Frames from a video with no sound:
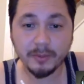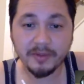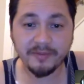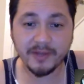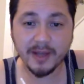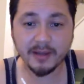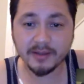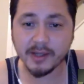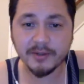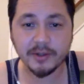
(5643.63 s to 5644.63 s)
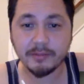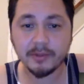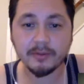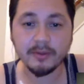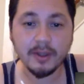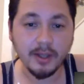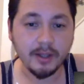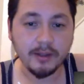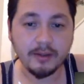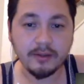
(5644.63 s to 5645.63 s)
I mean, if you care to touch him,
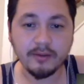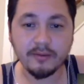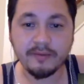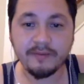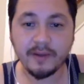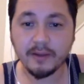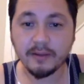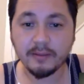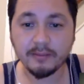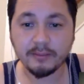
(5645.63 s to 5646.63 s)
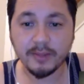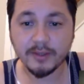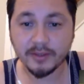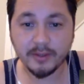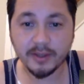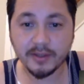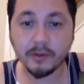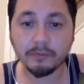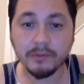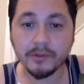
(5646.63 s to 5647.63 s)
you'll feel his
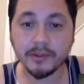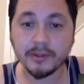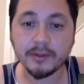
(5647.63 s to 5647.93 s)
cold body.